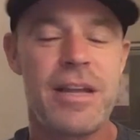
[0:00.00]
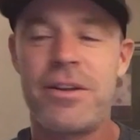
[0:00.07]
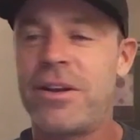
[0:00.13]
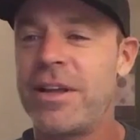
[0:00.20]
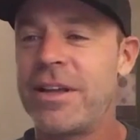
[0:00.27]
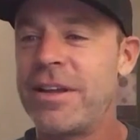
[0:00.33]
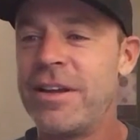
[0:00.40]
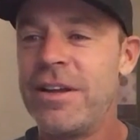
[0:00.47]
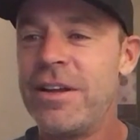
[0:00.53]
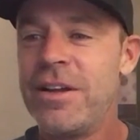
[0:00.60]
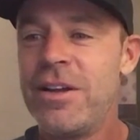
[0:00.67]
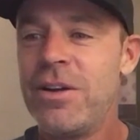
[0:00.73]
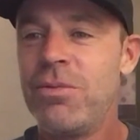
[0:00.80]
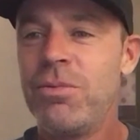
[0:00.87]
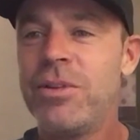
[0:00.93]
And you're like,
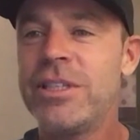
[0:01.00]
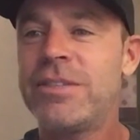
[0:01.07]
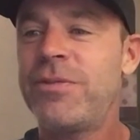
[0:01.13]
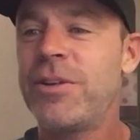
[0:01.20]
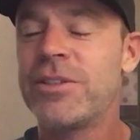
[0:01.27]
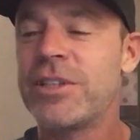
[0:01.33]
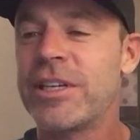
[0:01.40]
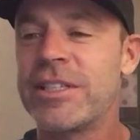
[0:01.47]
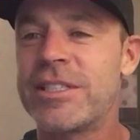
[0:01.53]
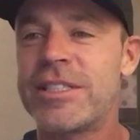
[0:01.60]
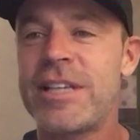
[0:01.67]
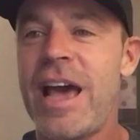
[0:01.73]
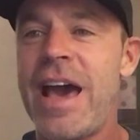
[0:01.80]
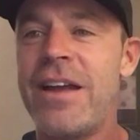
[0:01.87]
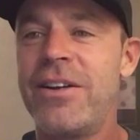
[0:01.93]
well, this feels like a
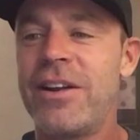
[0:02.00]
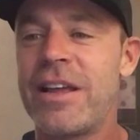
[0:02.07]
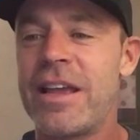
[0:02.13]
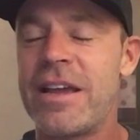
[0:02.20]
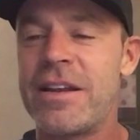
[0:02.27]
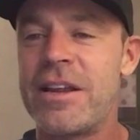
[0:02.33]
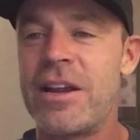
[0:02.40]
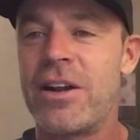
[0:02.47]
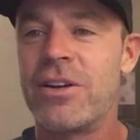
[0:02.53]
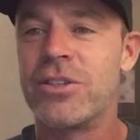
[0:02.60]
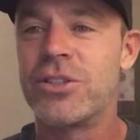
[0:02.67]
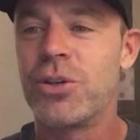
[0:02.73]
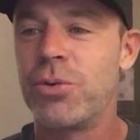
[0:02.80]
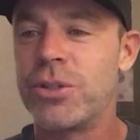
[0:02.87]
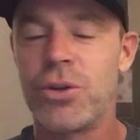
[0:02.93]
Saturday in here.
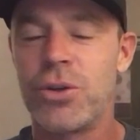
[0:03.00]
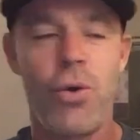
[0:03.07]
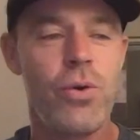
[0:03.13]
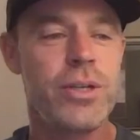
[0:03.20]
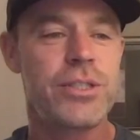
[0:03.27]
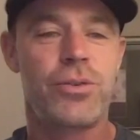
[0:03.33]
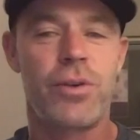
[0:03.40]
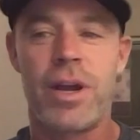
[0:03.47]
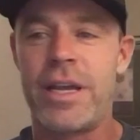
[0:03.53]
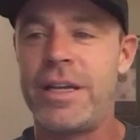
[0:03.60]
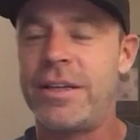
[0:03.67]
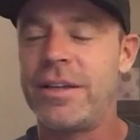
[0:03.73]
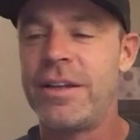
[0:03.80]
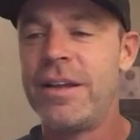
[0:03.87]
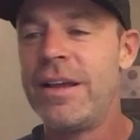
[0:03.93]
So it's always
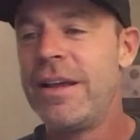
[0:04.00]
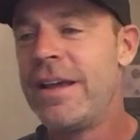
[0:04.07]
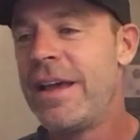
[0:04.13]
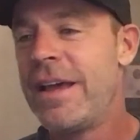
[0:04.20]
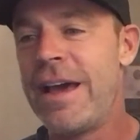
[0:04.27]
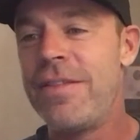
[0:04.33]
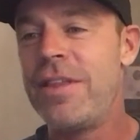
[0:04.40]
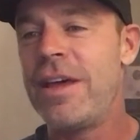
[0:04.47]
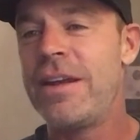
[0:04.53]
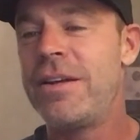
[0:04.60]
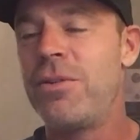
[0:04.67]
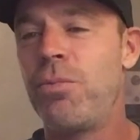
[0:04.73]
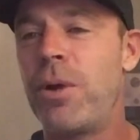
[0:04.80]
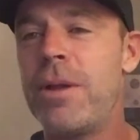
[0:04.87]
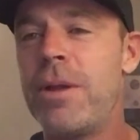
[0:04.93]
great. And
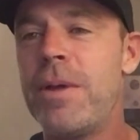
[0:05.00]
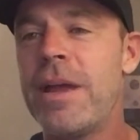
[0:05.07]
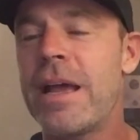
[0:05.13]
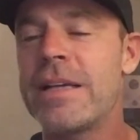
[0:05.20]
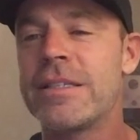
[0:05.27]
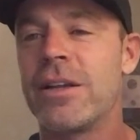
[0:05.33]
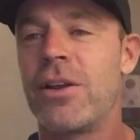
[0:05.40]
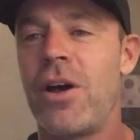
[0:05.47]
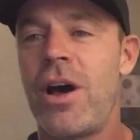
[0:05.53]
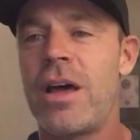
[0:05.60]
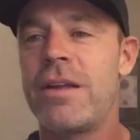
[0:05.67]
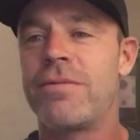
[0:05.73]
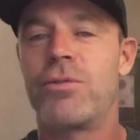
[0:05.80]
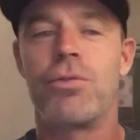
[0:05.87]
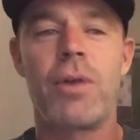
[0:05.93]
then Winnipeg has a
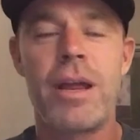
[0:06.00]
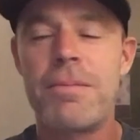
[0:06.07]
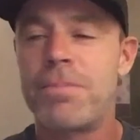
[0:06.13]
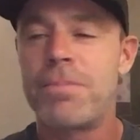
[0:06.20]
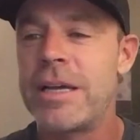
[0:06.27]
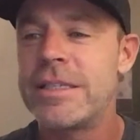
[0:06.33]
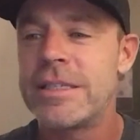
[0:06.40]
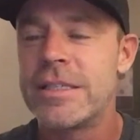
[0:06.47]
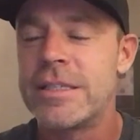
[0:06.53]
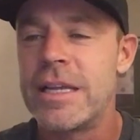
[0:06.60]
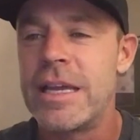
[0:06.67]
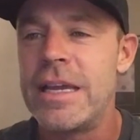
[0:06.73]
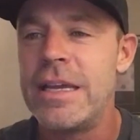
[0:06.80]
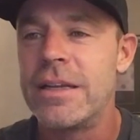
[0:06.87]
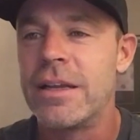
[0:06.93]
lot of great places to
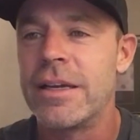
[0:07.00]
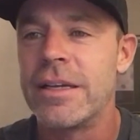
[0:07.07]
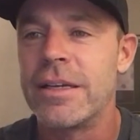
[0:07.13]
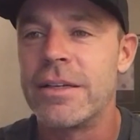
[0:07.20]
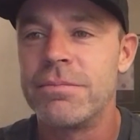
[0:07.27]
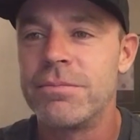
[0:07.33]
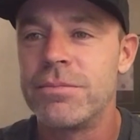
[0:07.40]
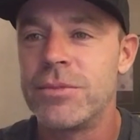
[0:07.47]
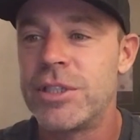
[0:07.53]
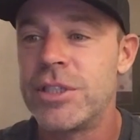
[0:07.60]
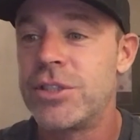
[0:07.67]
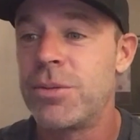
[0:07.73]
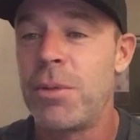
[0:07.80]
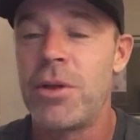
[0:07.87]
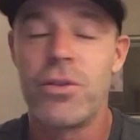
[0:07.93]
eat. Like,
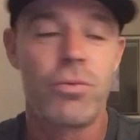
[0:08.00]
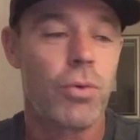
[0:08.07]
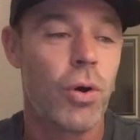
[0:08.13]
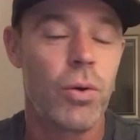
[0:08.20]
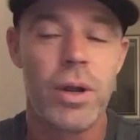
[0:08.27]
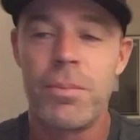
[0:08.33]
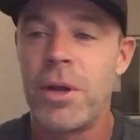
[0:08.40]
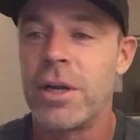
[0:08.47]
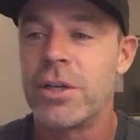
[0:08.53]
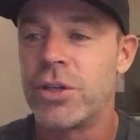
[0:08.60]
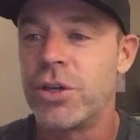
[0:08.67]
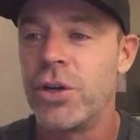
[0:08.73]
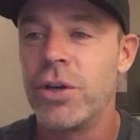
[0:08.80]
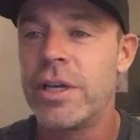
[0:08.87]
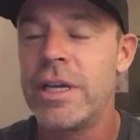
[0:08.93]
since I'm on the road, I'm not
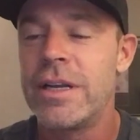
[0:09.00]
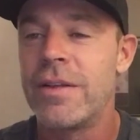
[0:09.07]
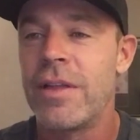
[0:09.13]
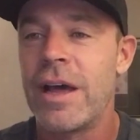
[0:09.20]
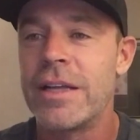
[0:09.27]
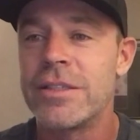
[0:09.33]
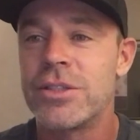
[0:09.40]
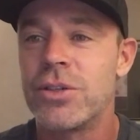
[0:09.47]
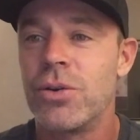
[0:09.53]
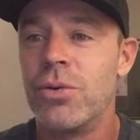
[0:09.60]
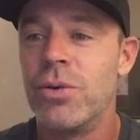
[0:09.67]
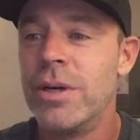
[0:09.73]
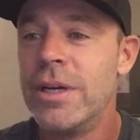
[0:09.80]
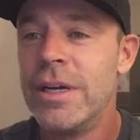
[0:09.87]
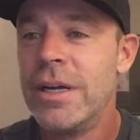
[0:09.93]
cooking in that. So
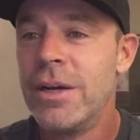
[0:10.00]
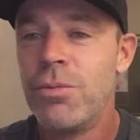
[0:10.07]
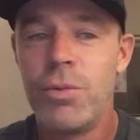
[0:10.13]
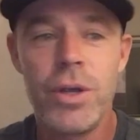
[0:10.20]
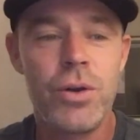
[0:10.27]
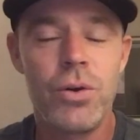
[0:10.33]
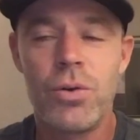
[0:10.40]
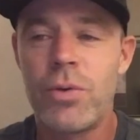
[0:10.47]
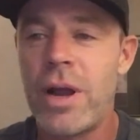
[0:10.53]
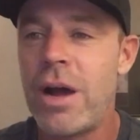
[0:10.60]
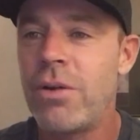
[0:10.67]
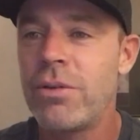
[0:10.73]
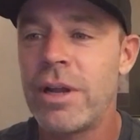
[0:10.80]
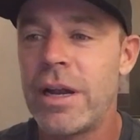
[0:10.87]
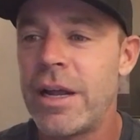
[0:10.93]
we go
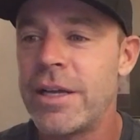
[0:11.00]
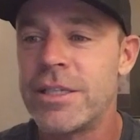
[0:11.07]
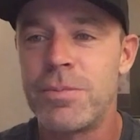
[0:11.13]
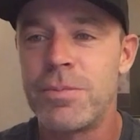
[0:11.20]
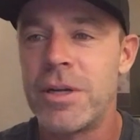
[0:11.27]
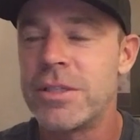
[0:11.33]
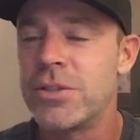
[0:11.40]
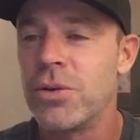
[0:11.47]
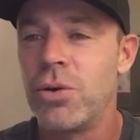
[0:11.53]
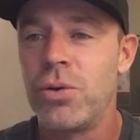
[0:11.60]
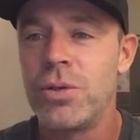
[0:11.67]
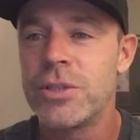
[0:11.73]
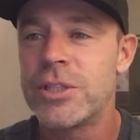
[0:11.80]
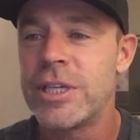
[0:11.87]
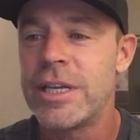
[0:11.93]
around and I experience the
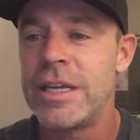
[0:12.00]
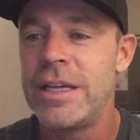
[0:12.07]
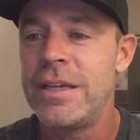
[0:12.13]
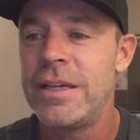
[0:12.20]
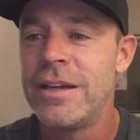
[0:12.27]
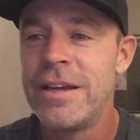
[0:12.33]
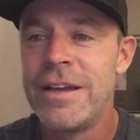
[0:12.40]
whole city.